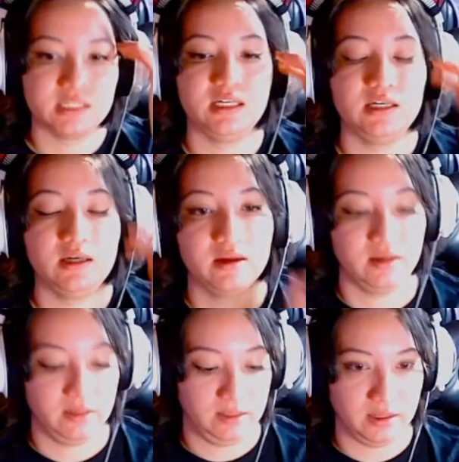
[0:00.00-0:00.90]
See
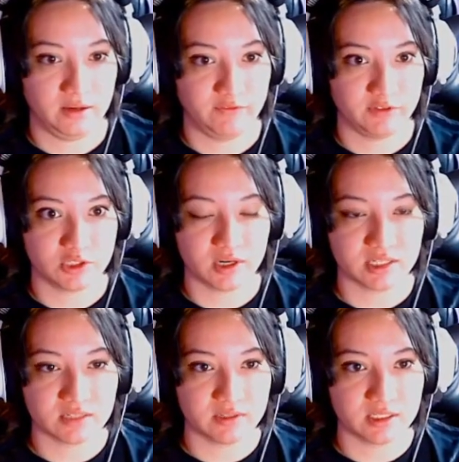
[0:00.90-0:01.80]
if the
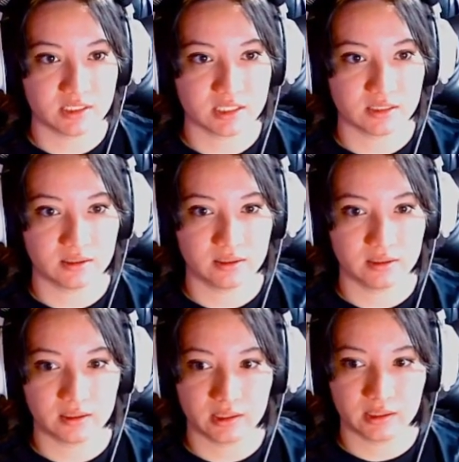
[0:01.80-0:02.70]
stress of this
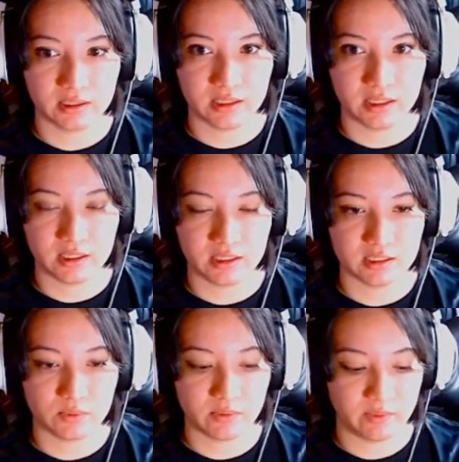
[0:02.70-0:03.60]
can
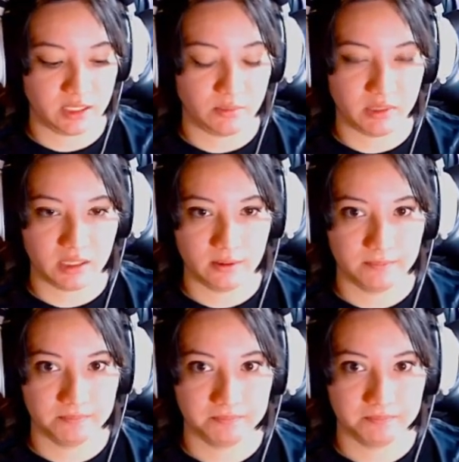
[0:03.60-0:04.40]
get us where we need to be.